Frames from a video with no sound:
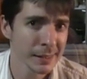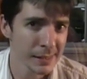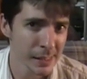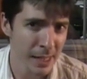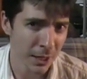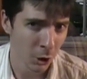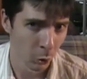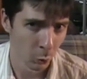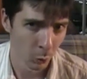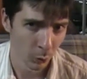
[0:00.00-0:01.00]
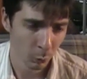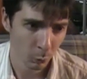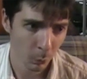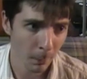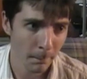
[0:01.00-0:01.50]
No.
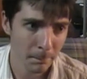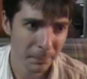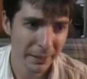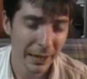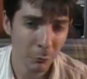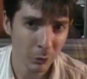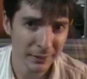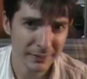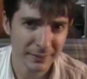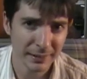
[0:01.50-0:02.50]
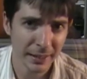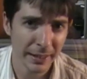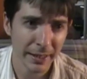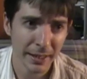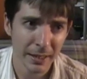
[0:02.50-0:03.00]
But I would
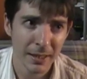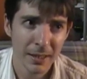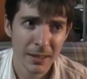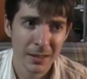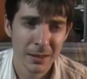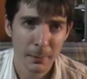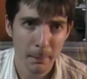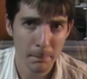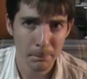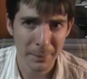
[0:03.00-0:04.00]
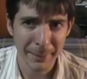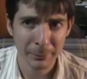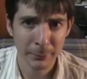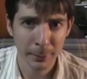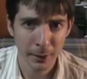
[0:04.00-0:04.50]
say be
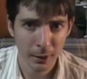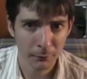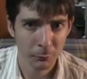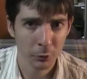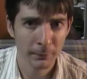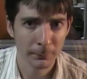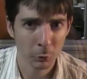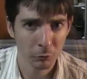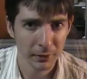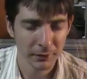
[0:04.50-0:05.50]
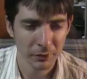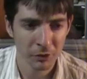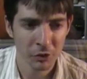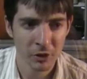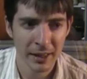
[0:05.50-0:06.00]
prepared for a movie
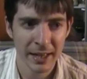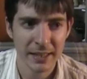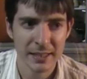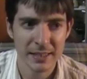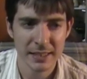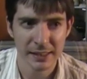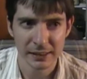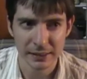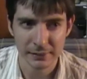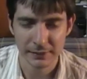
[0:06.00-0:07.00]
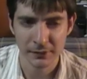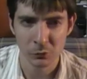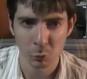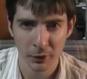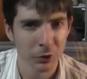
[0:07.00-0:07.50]
that
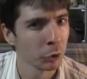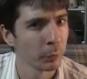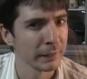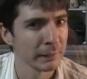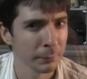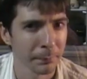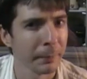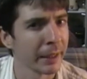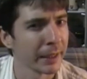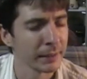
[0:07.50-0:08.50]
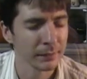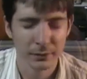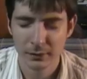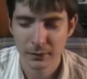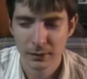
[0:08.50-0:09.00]
isn't what you expect.
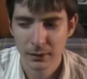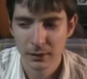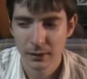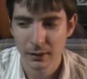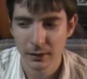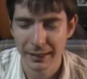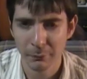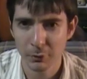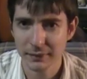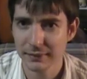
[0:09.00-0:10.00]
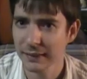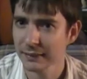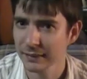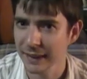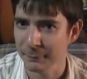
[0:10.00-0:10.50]
I wouldn't say
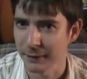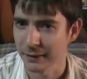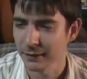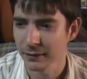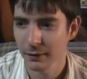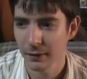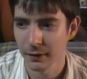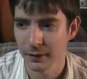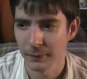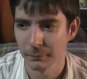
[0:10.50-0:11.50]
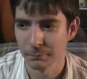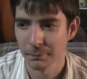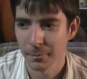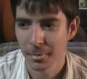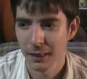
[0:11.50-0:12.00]
skip it.
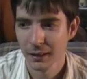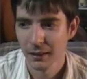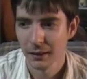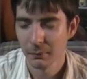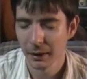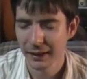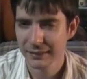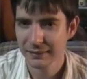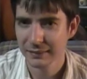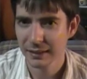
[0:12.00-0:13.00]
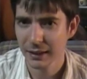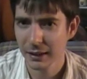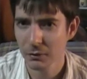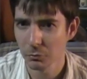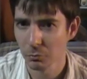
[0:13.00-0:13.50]
I'd
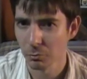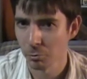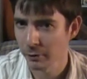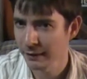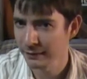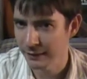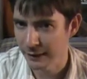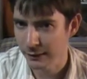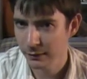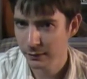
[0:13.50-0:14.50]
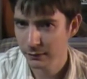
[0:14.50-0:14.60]
say rent it.